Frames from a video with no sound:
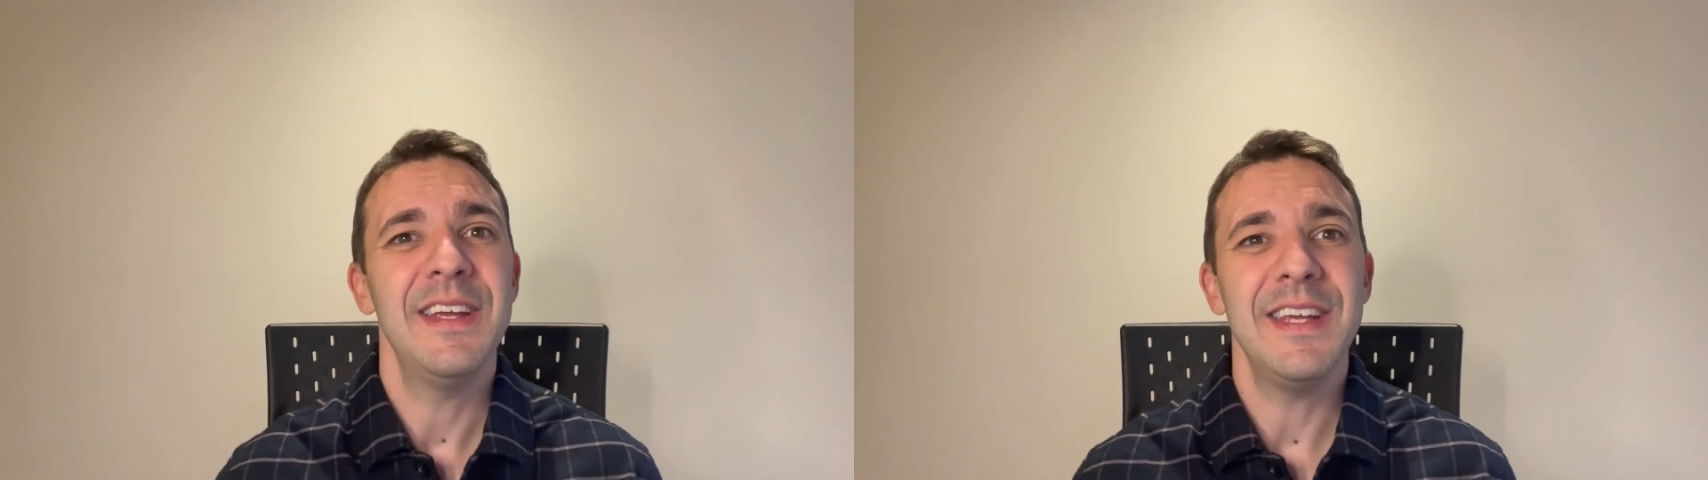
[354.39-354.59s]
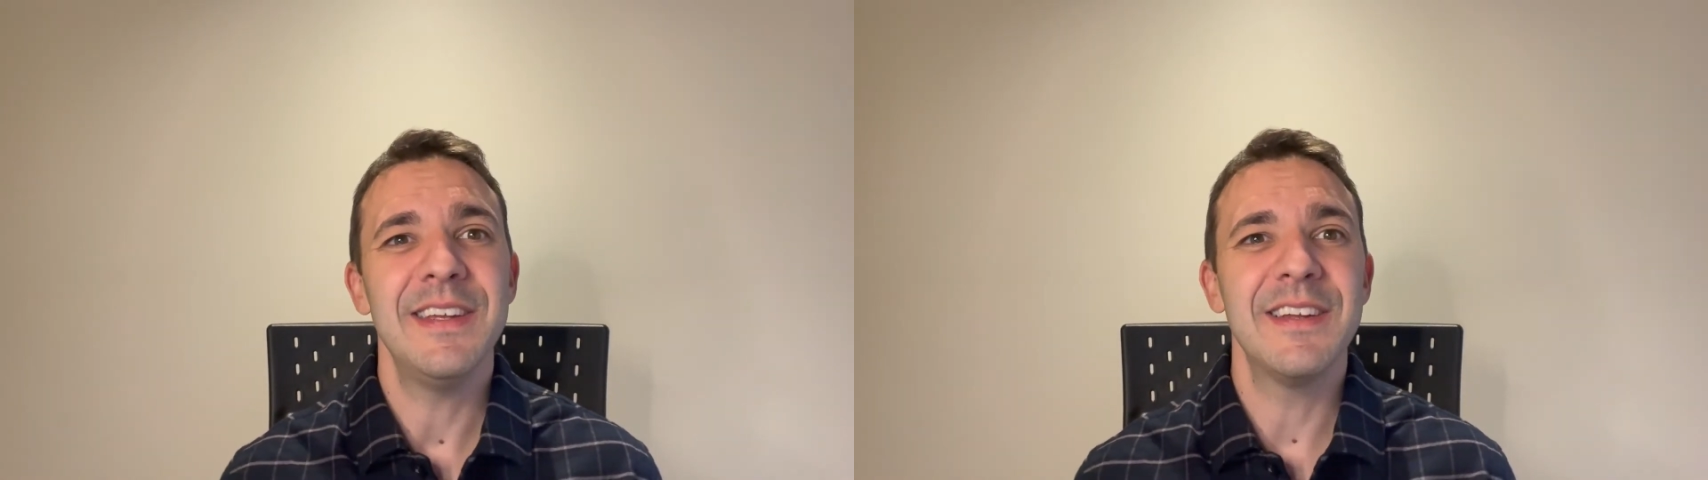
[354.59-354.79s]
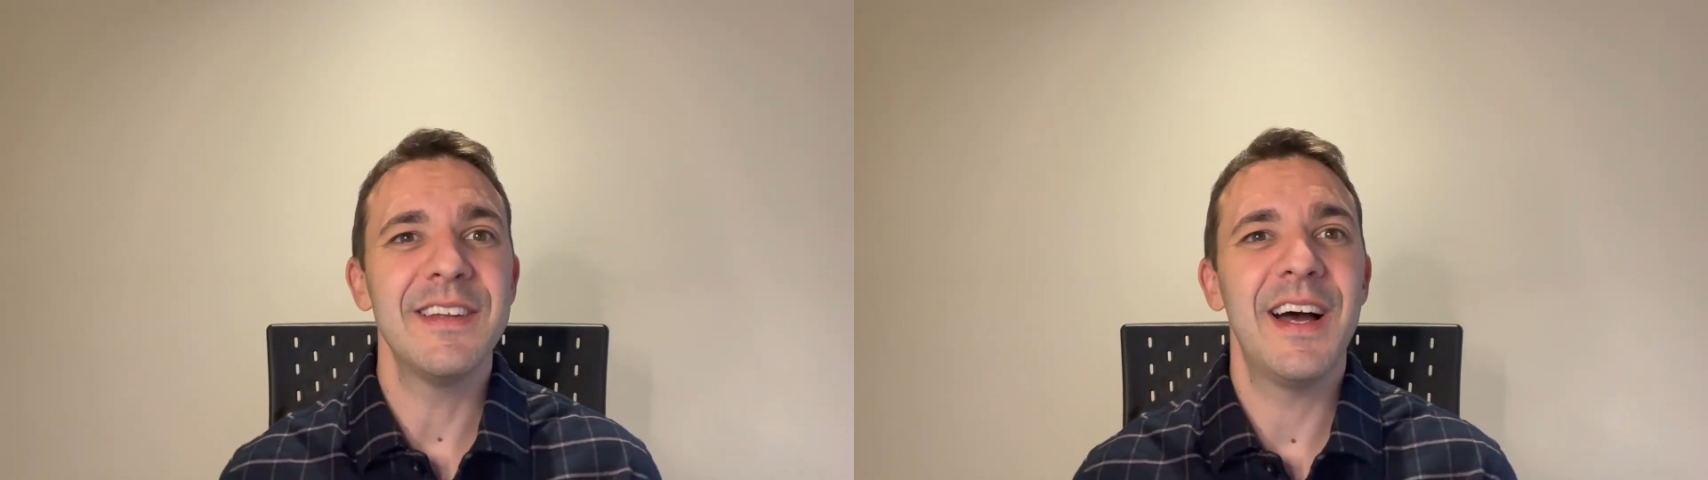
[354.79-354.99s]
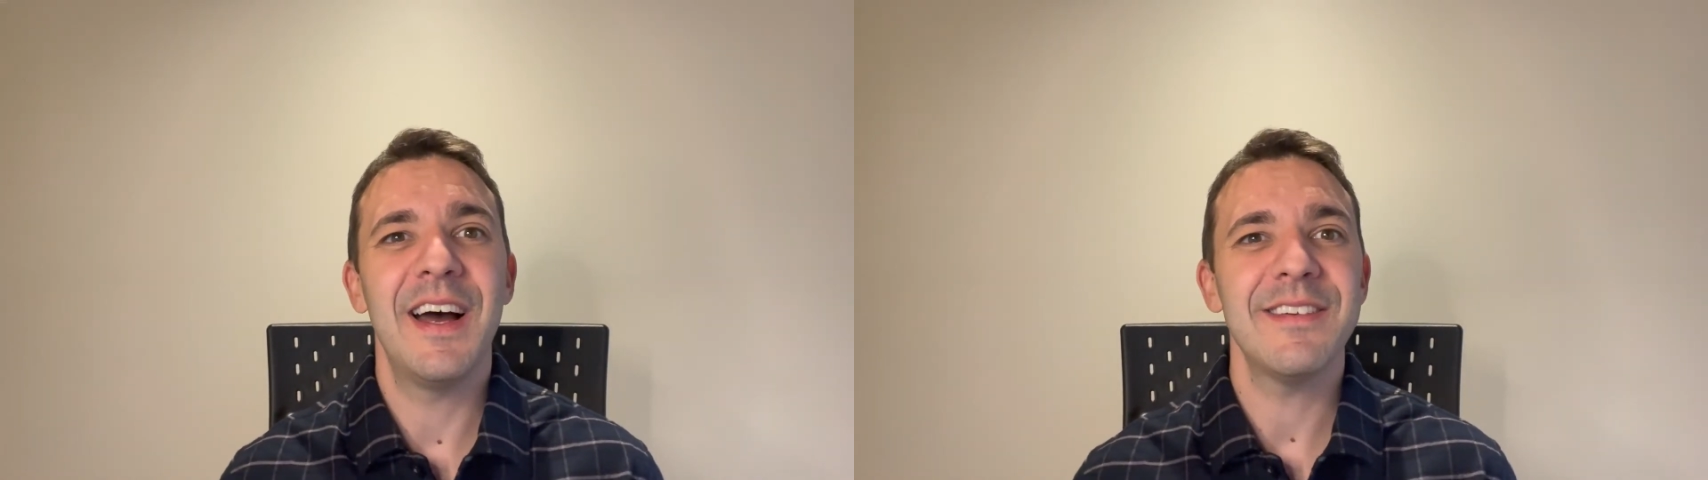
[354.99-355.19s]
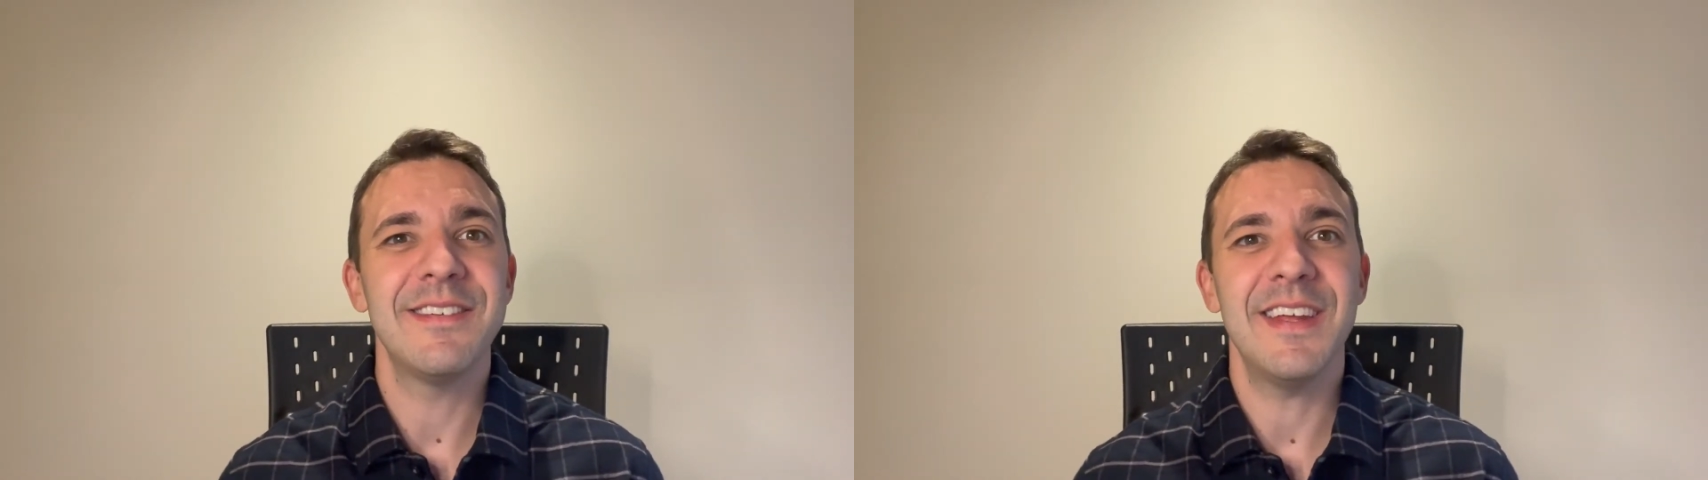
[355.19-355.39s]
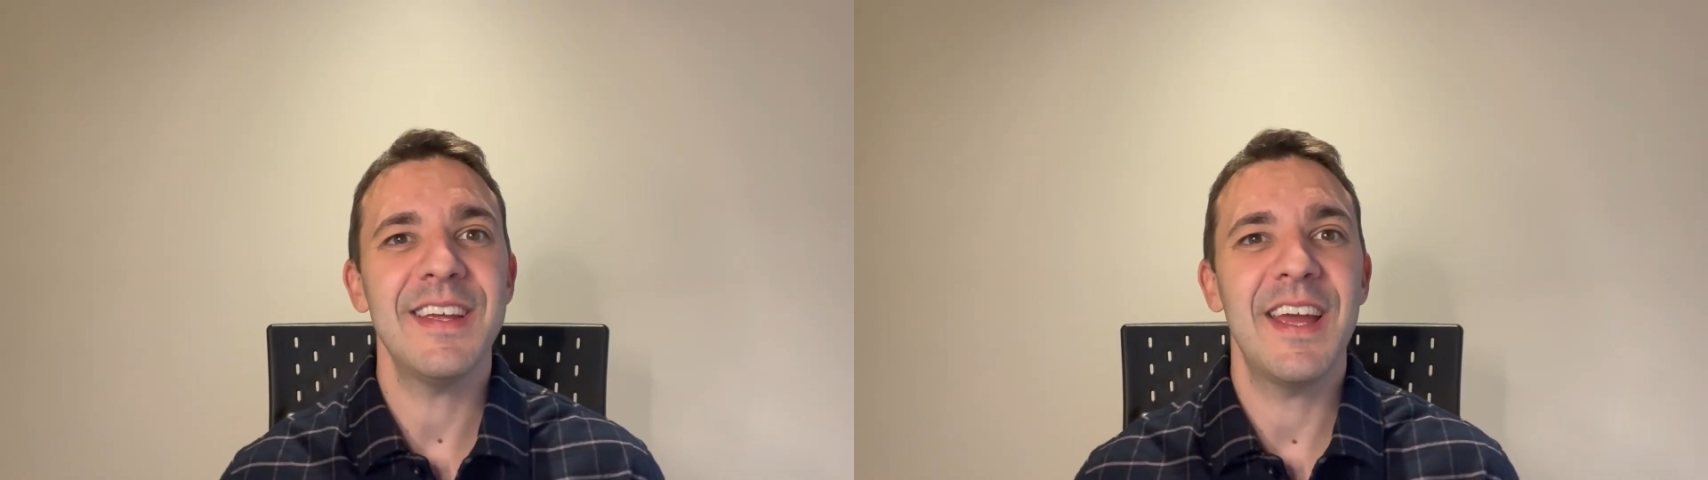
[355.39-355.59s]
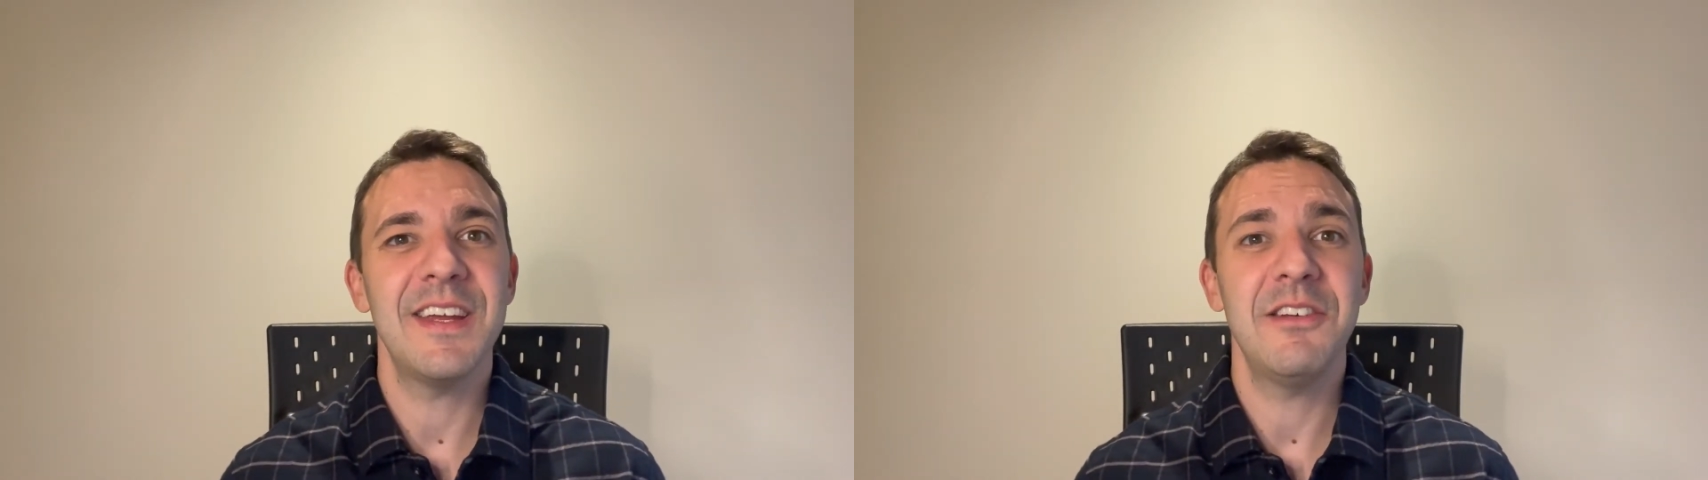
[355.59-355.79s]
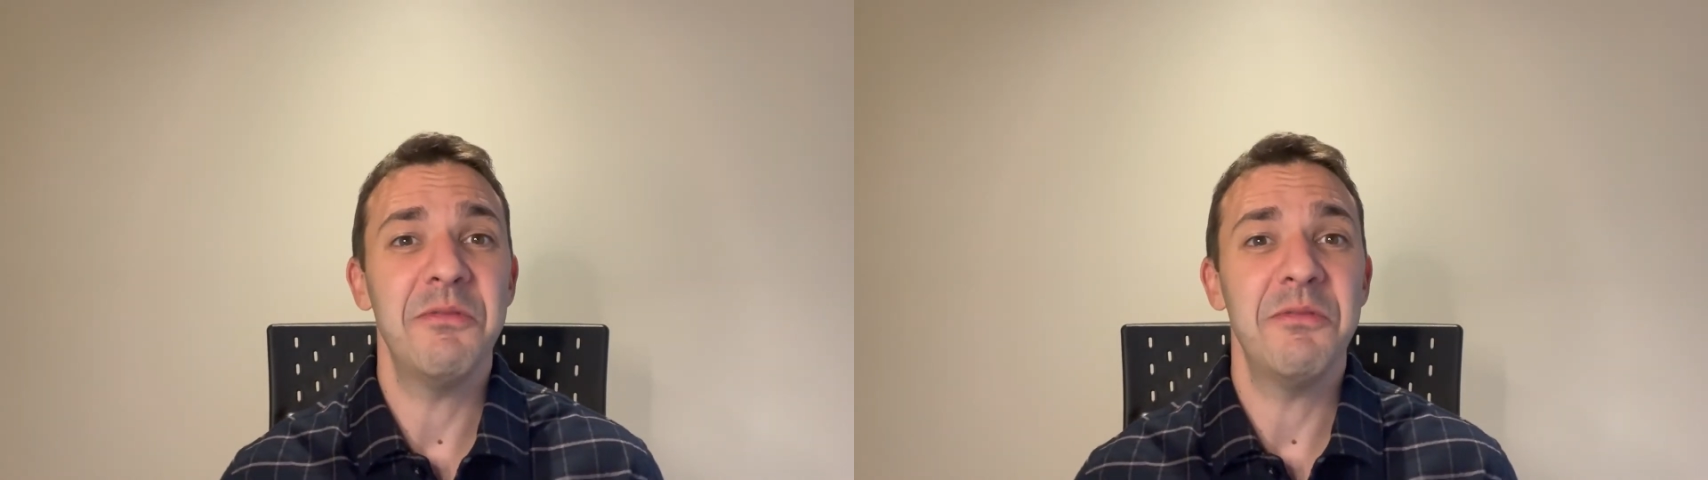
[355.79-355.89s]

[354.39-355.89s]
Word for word: In the last decade,